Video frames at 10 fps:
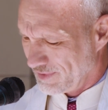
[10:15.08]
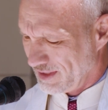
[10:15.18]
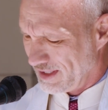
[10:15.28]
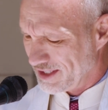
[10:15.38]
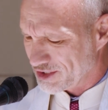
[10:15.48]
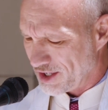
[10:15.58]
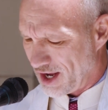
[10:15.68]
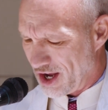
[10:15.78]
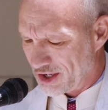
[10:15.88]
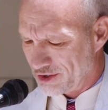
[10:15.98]
It is an
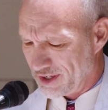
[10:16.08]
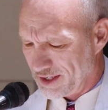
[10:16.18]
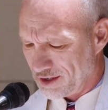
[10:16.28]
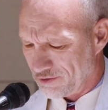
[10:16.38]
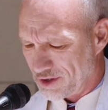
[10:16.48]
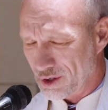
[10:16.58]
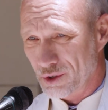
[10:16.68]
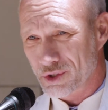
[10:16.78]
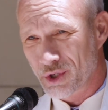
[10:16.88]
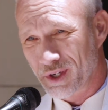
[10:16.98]
honoring of
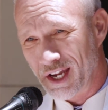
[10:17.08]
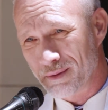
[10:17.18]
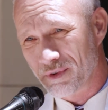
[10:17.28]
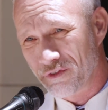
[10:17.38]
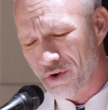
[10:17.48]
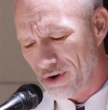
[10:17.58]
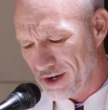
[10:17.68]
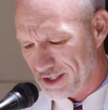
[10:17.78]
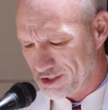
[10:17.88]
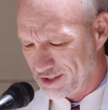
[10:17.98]
those who came before
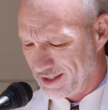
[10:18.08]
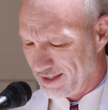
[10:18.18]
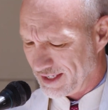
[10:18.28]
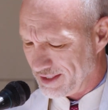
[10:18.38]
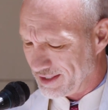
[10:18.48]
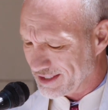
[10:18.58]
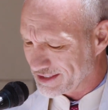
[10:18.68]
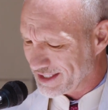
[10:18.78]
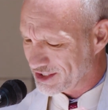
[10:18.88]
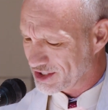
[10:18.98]
us, and it is
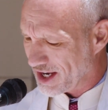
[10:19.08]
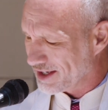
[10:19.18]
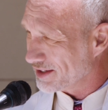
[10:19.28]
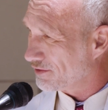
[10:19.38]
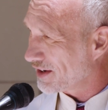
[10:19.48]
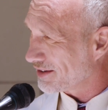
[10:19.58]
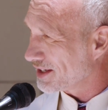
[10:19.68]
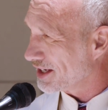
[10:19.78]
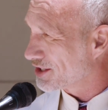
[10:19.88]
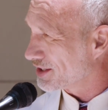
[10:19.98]
a solid
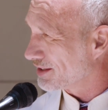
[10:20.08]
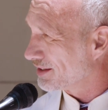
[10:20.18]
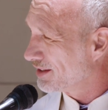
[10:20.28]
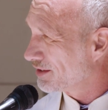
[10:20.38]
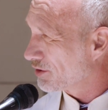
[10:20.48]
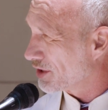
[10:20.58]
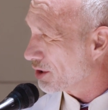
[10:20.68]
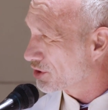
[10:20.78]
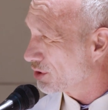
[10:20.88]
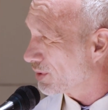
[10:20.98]
foundation for
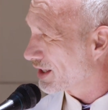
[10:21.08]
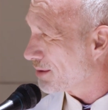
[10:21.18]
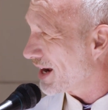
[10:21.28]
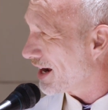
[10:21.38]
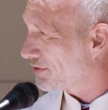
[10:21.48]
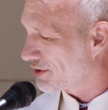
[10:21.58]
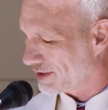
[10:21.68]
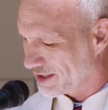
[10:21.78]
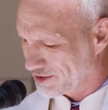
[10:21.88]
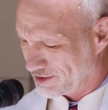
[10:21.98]
those who will come
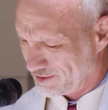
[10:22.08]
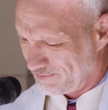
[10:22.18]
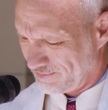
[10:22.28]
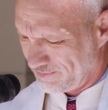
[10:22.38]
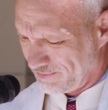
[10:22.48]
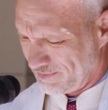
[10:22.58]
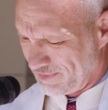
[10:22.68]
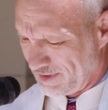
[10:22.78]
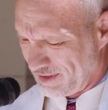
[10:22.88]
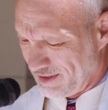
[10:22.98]
after us.
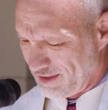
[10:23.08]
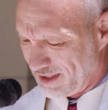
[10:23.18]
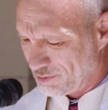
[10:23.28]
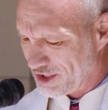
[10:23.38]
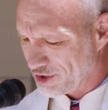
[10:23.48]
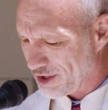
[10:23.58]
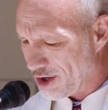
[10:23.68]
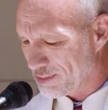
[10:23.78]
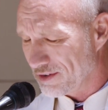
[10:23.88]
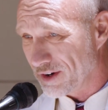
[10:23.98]
And we should
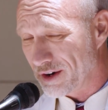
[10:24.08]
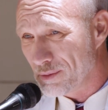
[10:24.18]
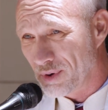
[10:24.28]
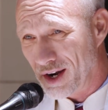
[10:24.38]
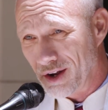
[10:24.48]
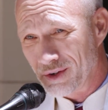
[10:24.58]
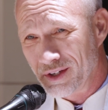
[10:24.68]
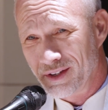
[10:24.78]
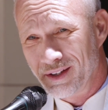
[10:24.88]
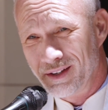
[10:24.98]
all be very
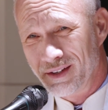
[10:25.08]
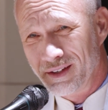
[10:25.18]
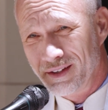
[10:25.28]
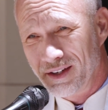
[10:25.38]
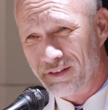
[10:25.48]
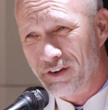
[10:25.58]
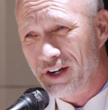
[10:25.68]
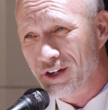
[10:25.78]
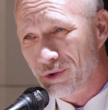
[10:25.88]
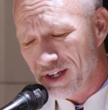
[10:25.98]
proud and
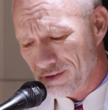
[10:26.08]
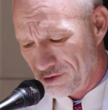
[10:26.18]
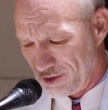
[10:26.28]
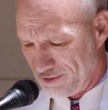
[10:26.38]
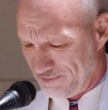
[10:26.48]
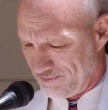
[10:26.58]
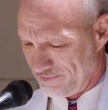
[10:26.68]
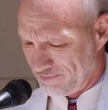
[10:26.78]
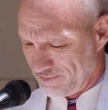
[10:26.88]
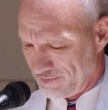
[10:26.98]
very grateful
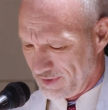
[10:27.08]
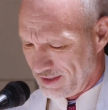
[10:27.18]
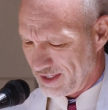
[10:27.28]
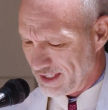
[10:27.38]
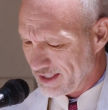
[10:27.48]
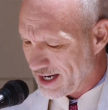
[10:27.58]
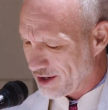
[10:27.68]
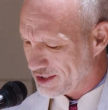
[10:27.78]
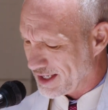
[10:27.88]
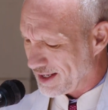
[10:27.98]
that in
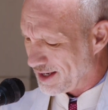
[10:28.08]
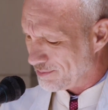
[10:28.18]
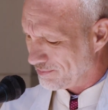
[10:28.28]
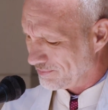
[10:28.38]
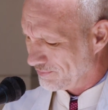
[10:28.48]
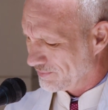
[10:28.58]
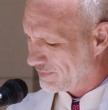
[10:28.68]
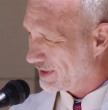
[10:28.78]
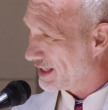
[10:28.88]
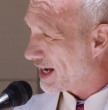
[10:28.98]
our time,
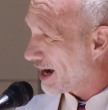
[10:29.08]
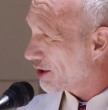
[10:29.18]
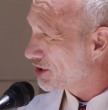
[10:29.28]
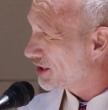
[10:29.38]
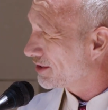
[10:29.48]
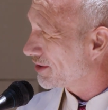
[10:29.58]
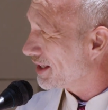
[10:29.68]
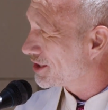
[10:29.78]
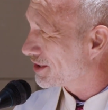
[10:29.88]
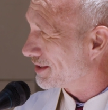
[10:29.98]
in our
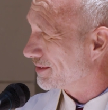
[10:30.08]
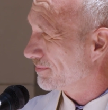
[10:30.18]
generation,